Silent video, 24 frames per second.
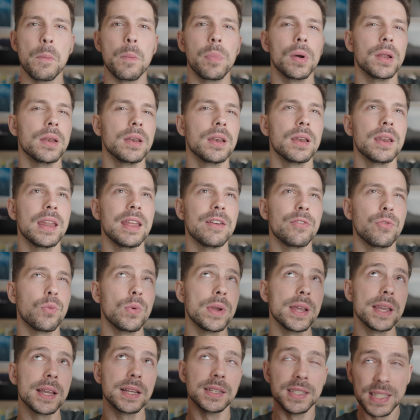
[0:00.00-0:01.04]
But if
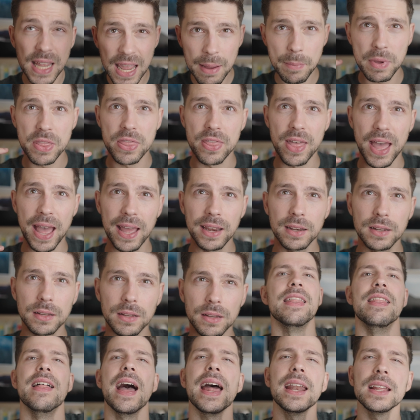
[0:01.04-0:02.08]
we examine that,
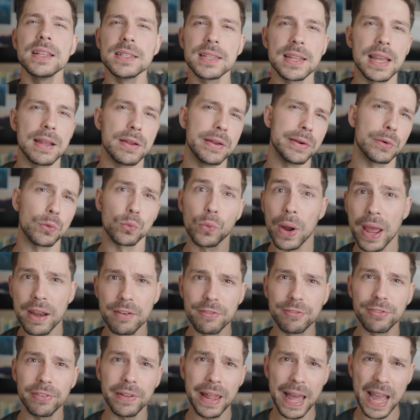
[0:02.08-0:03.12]
that is a red
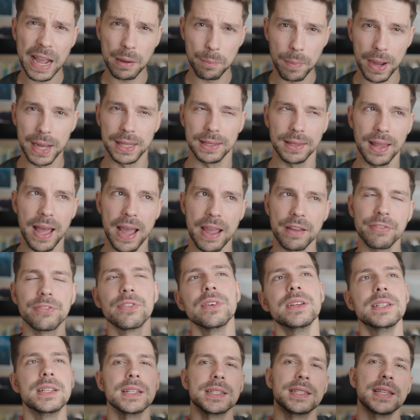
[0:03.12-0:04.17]
flag by life to